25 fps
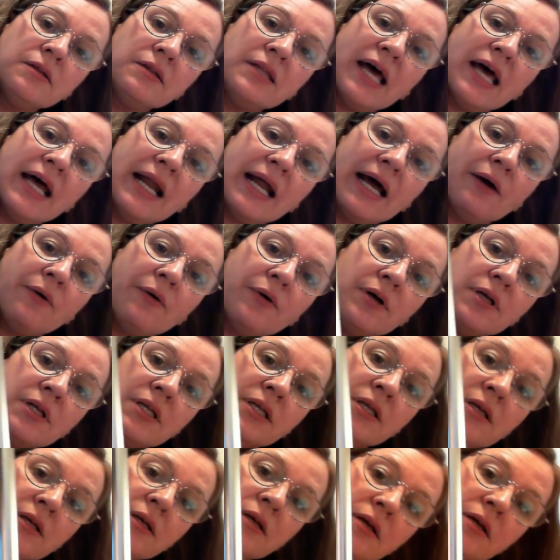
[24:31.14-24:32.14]
That owl.
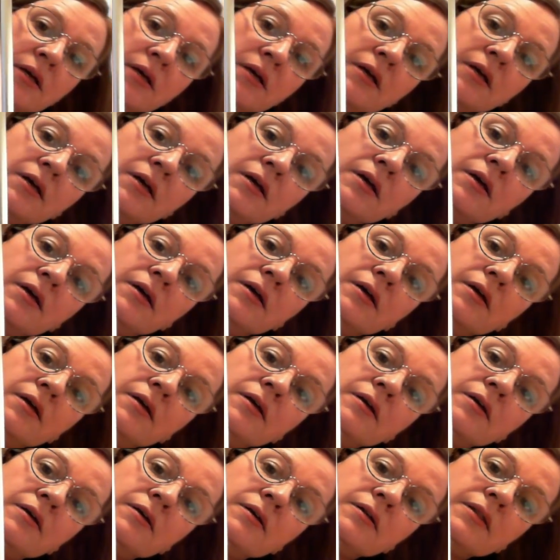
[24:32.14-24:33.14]

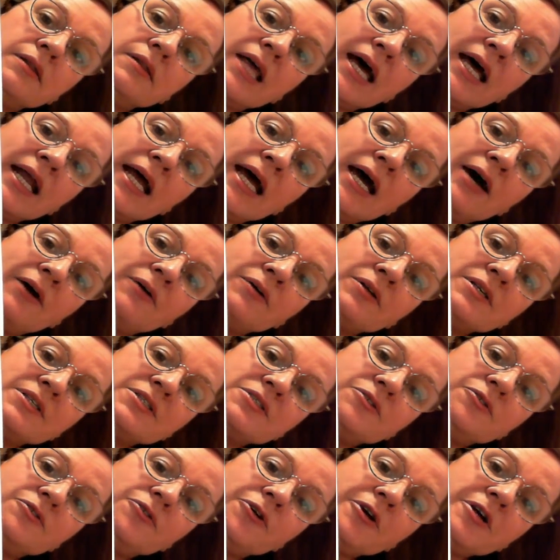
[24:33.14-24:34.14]
That owl
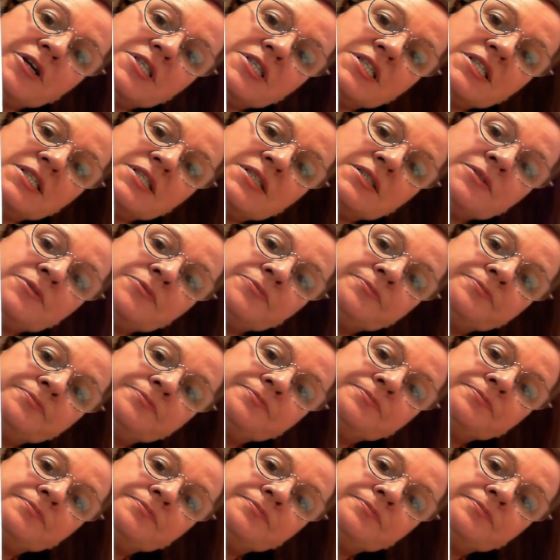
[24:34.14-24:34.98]
is gorgeous.